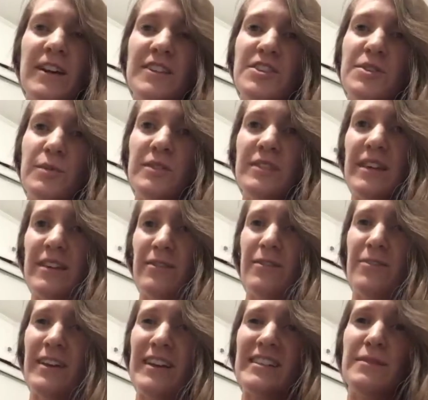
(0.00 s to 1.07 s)
vegetables that have
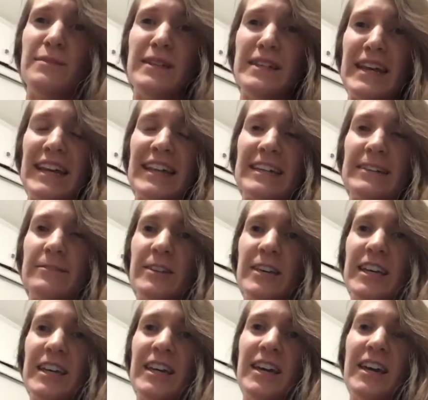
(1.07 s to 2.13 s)
affected me
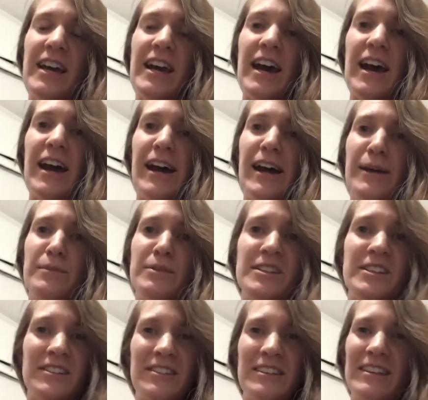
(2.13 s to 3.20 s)
negatively, um,
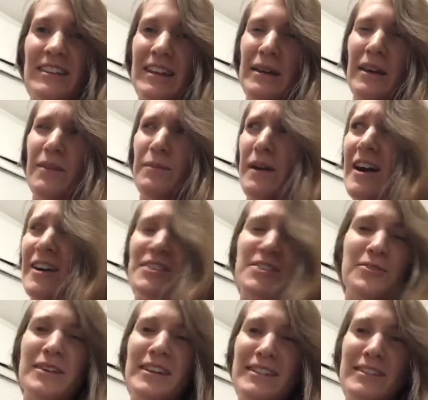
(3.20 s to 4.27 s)
particularly like bok
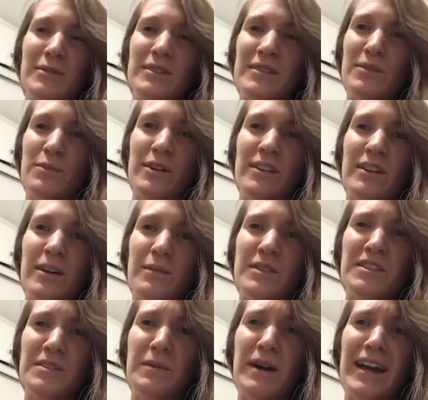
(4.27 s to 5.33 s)
choy is always the one that
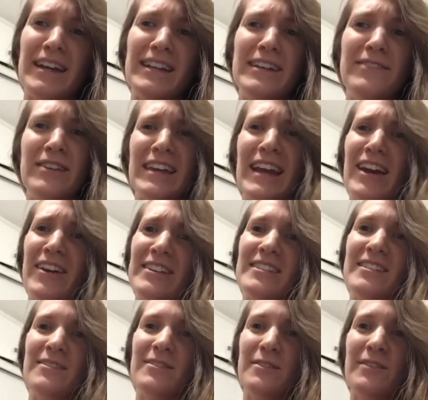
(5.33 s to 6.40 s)
comes to mind. Even carrots
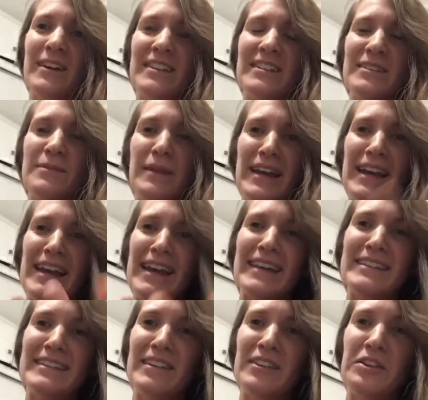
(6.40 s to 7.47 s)
have affected my
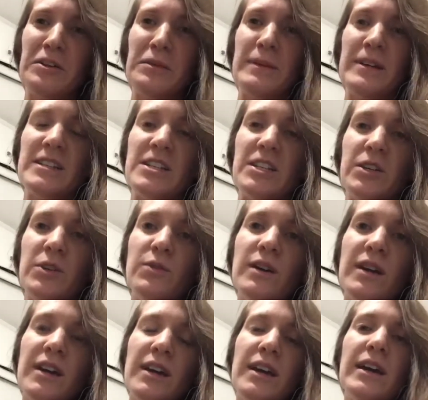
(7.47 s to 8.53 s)
hands a little bit
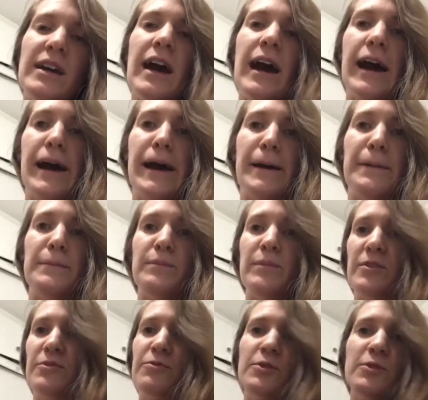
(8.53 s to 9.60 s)
too. Um,
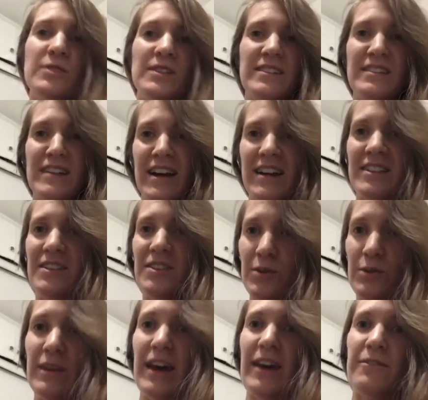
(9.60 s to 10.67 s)
but fruit does not
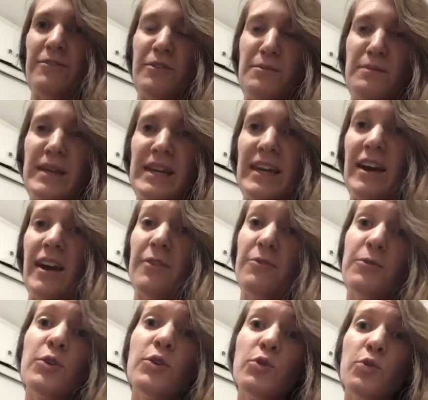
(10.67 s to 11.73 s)
do that for me.
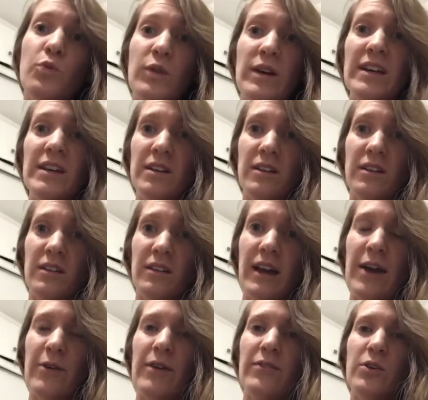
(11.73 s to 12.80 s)
Fruit will,
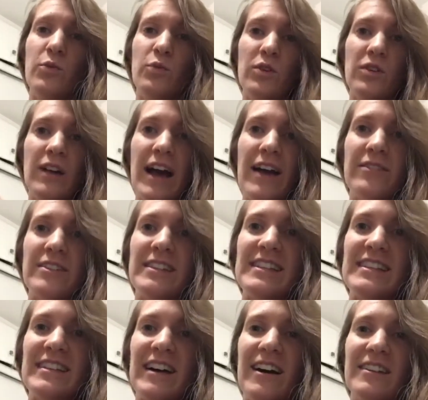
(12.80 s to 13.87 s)
however, it will have a
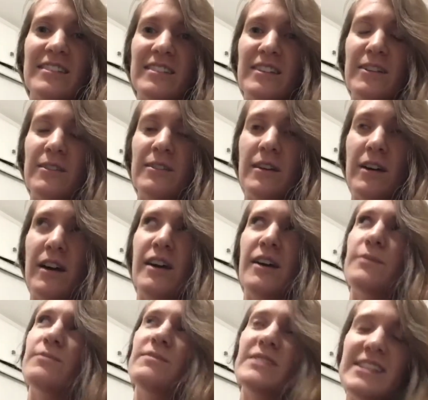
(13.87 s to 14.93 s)
detoxing,
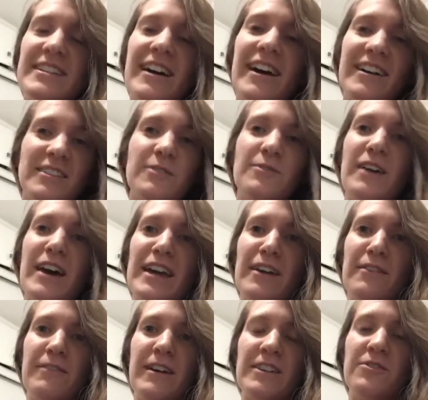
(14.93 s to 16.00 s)
uh, detoxifying
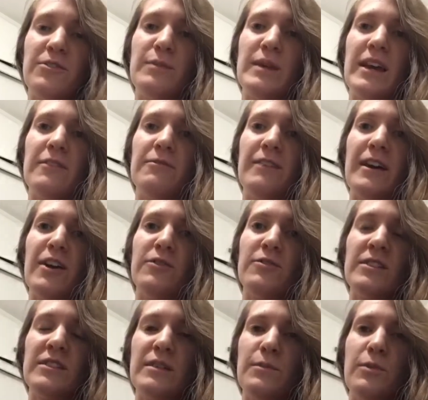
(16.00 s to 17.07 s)
effect for me, I found.
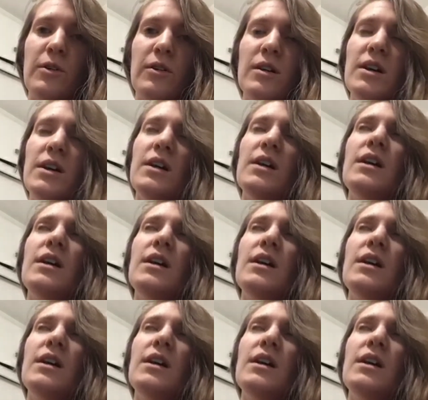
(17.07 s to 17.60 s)
For example,